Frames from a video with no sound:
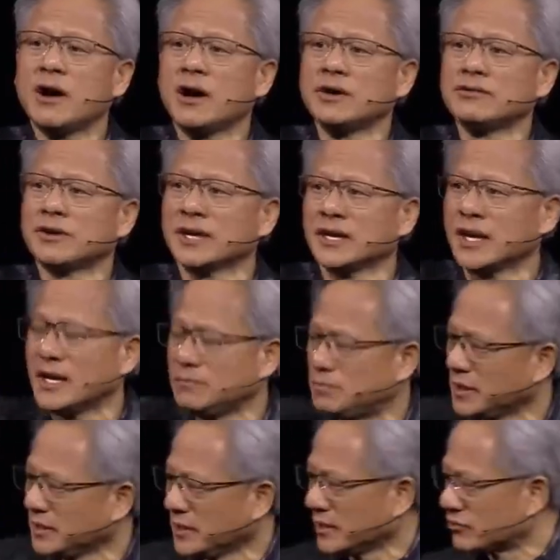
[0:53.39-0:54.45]

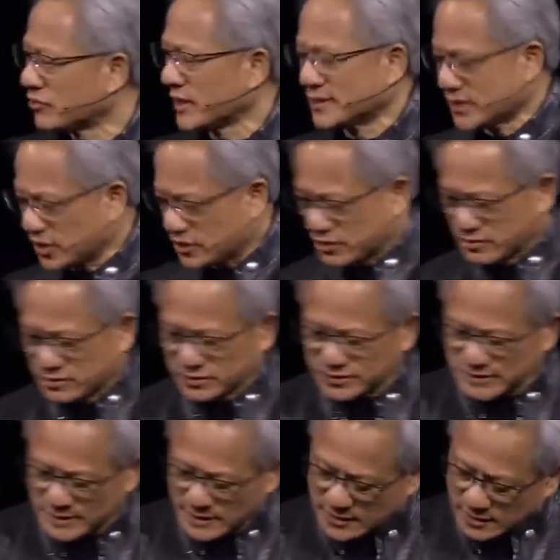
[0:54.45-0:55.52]
208 billion
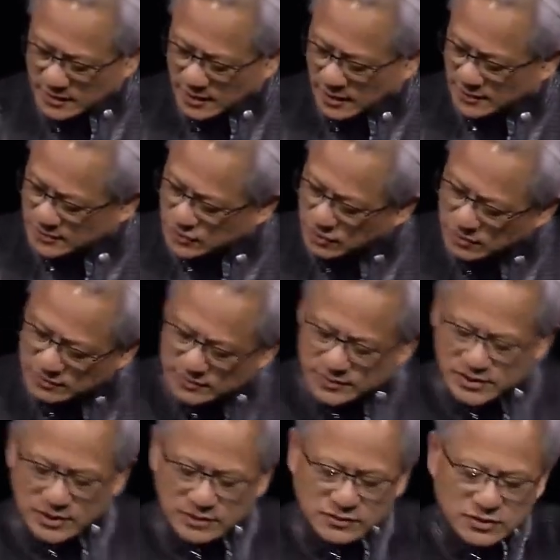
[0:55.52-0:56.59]
transistors, and
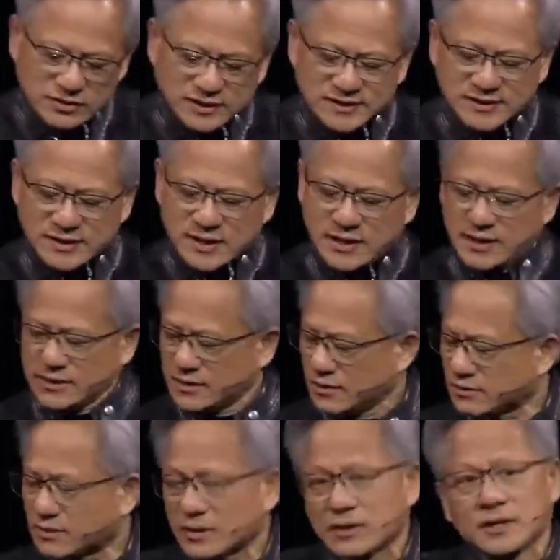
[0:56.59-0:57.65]
so you could
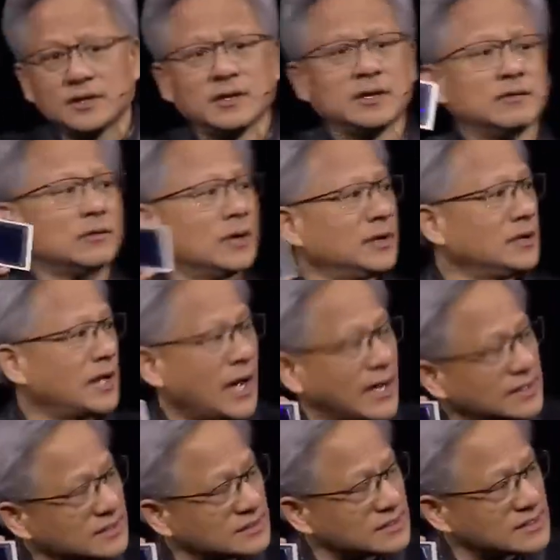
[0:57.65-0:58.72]
see,
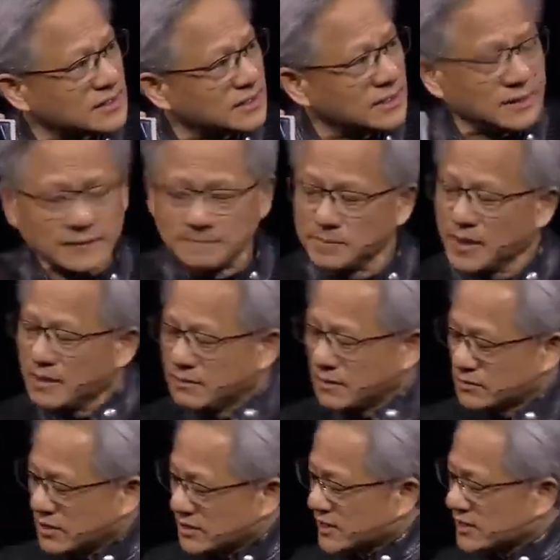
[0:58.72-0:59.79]
I can see,
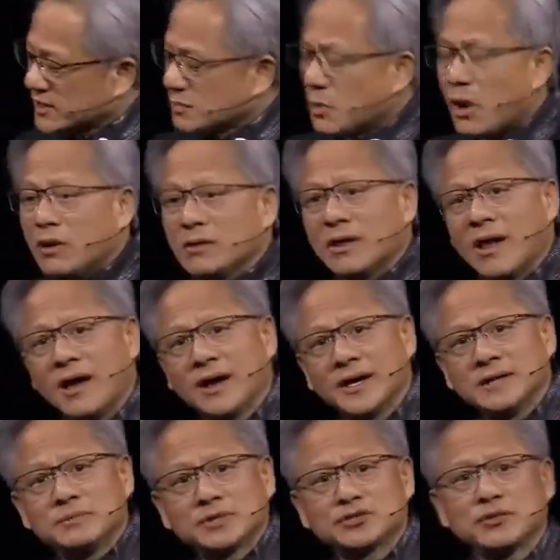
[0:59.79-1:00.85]
there's a small
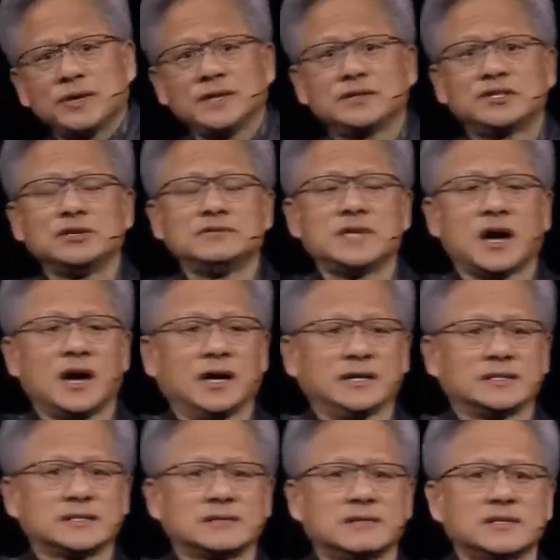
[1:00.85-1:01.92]
line between two
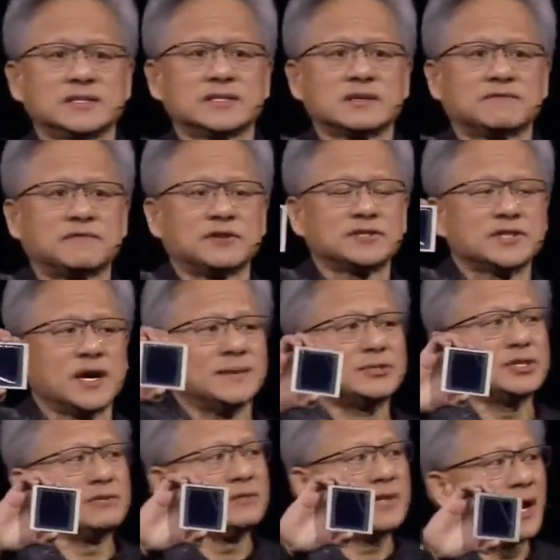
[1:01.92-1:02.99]
dies. This is the first
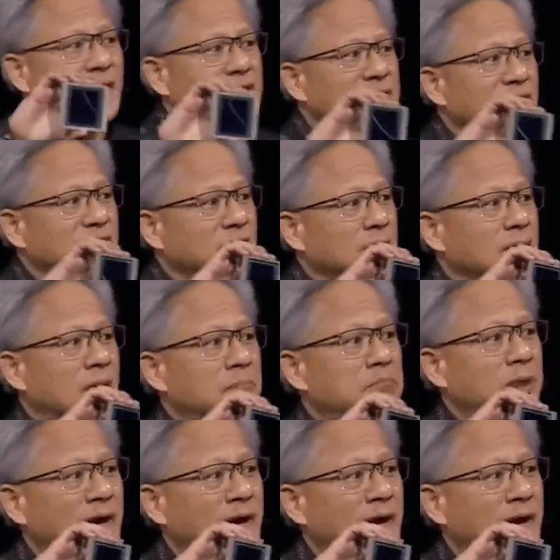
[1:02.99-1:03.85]
time two dies have